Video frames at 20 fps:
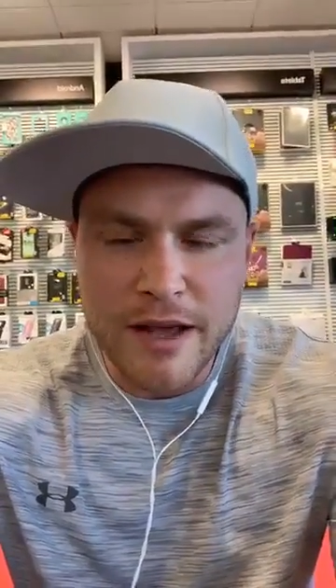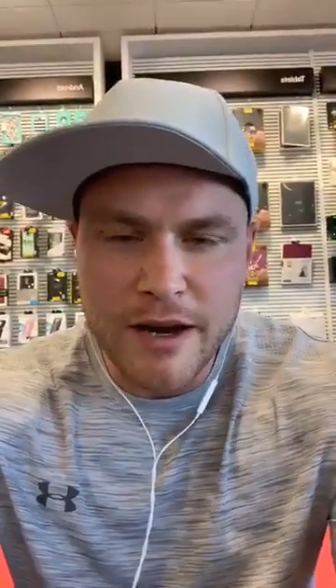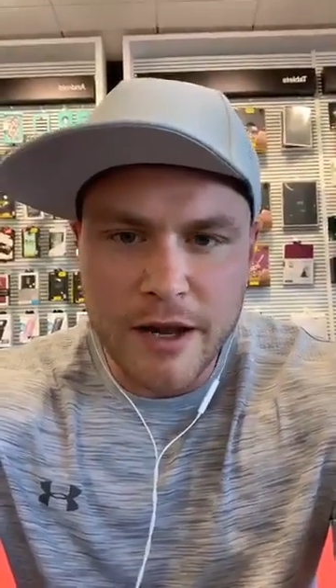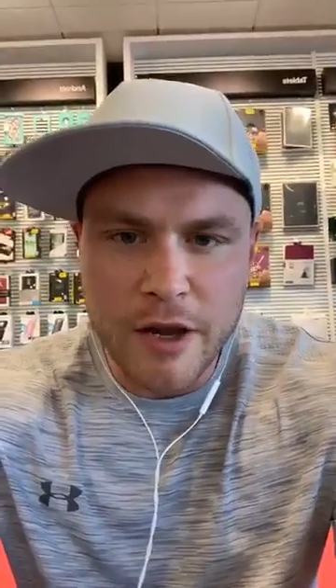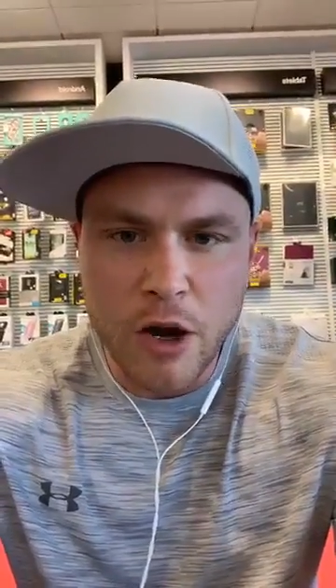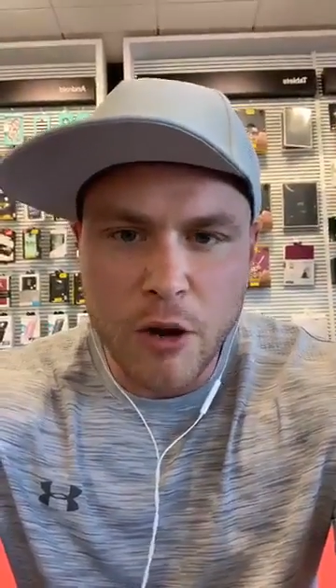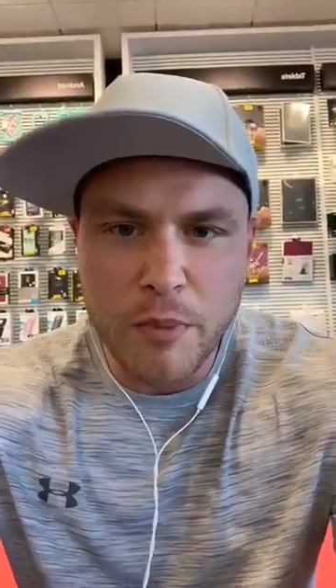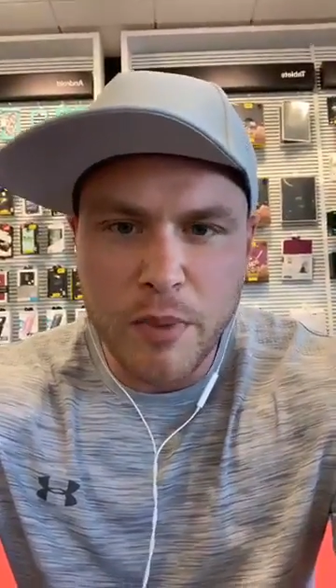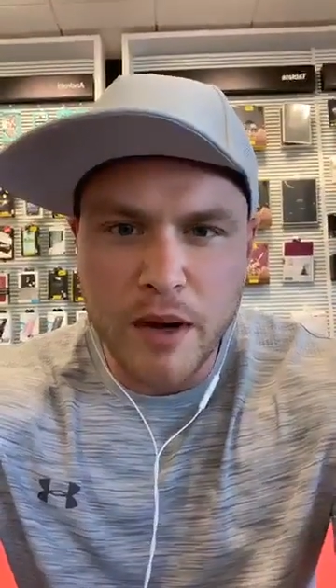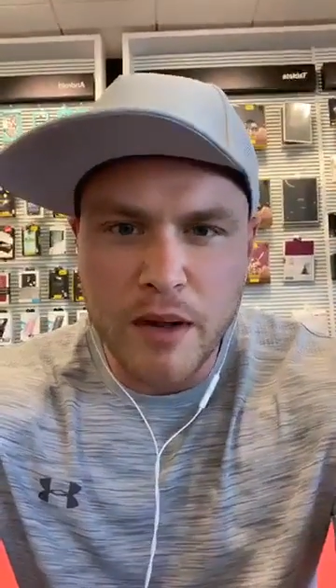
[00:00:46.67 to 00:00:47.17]
I
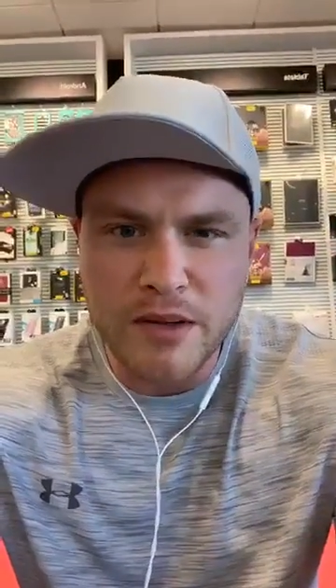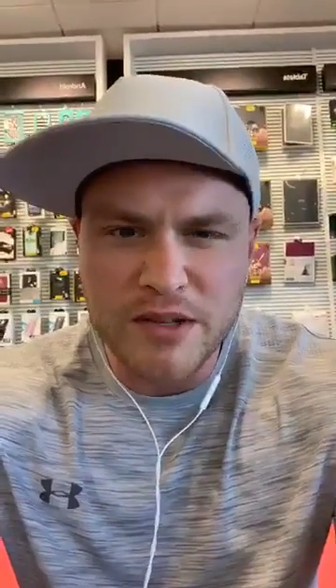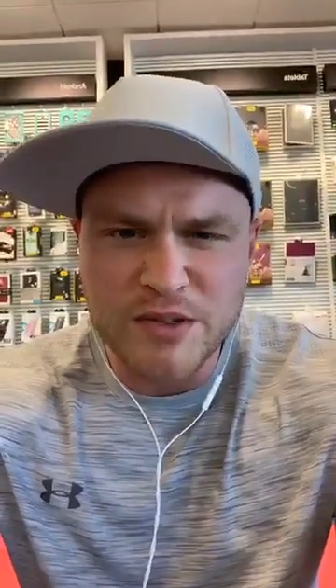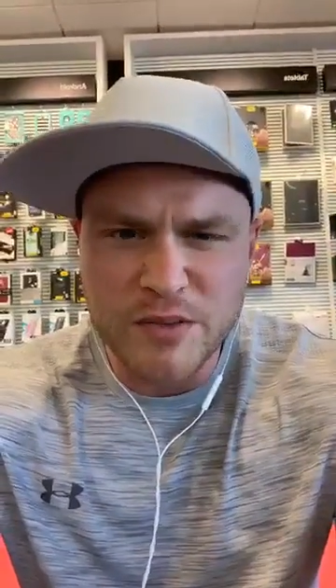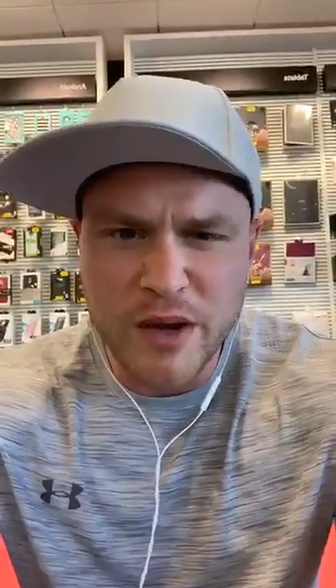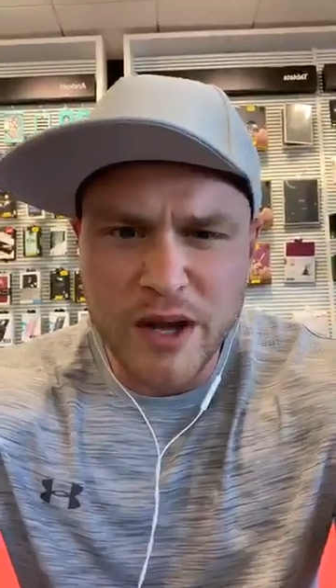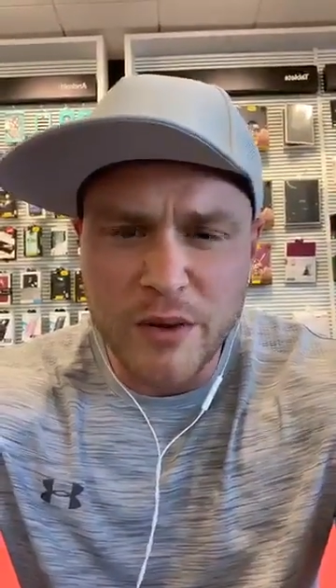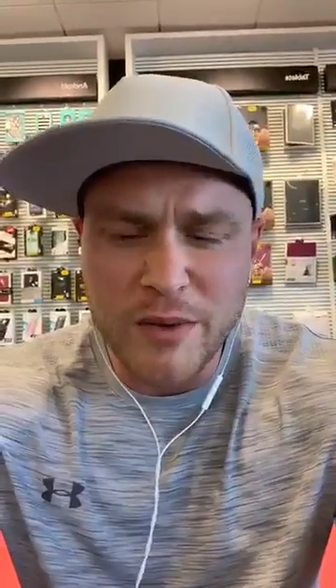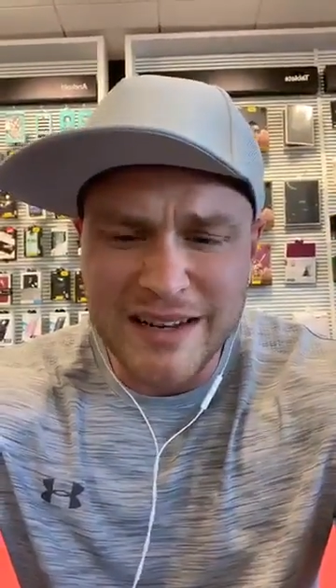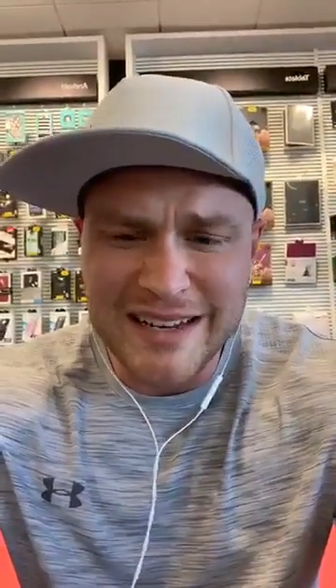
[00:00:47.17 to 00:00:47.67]
hope all is
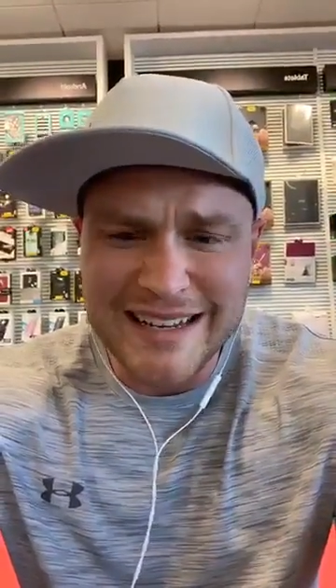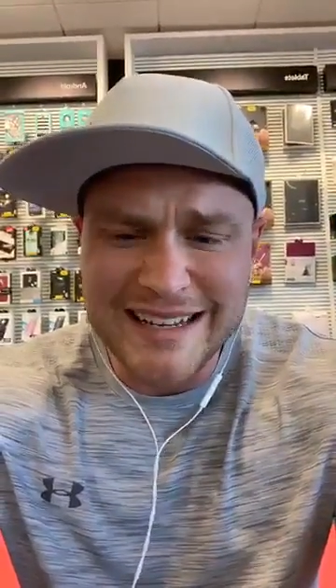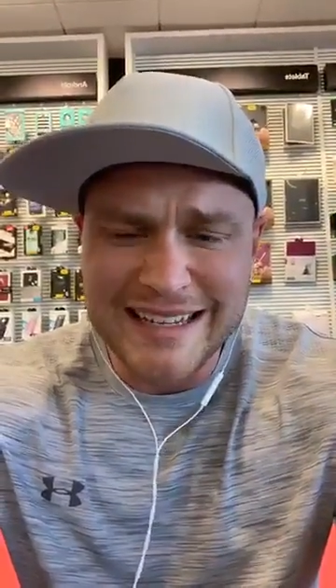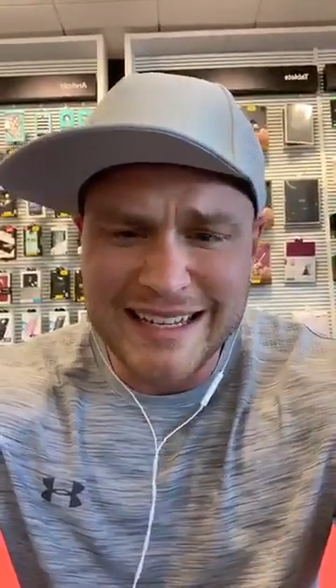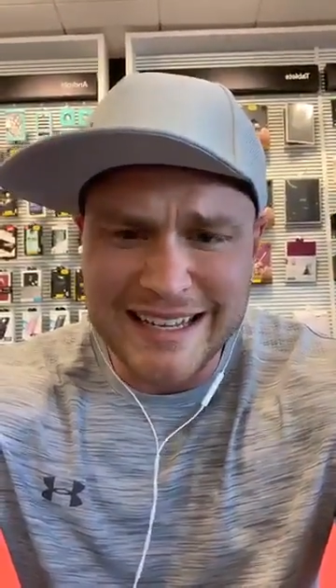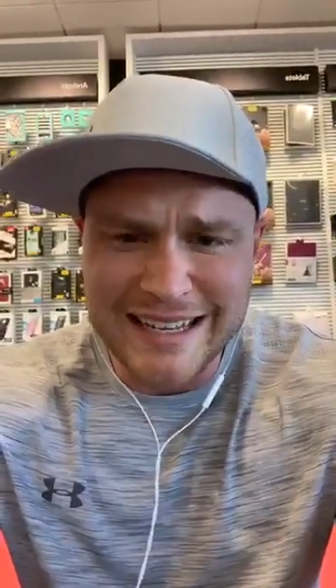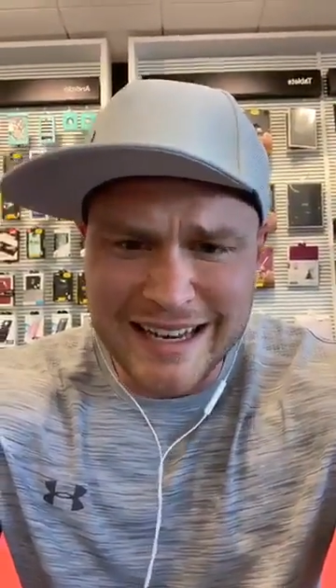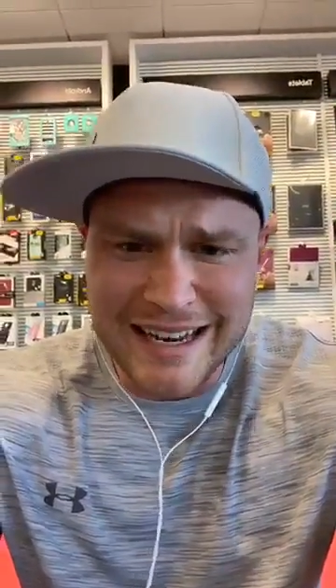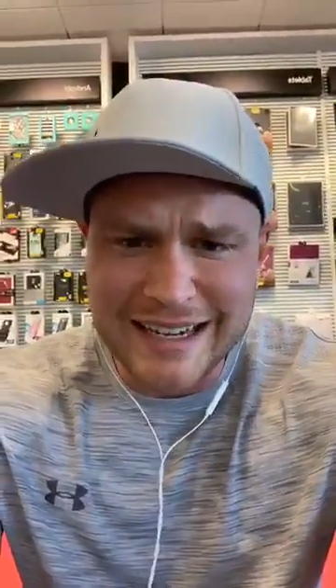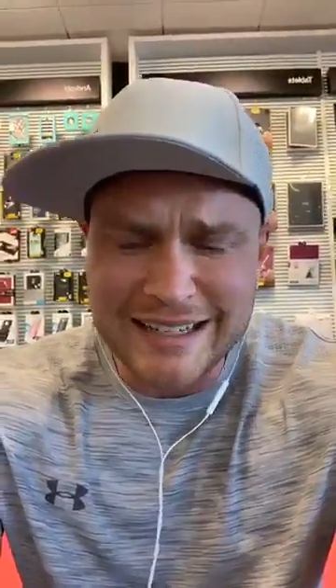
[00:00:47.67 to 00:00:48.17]
well. We need to
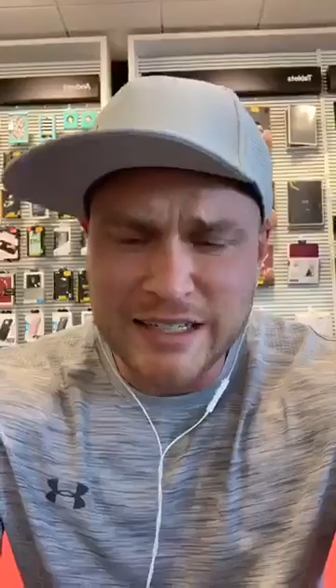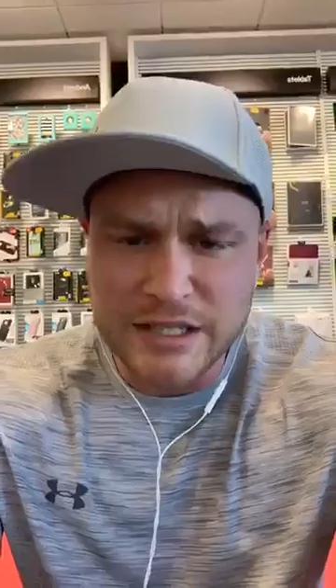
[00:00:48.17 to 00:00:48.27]
connect,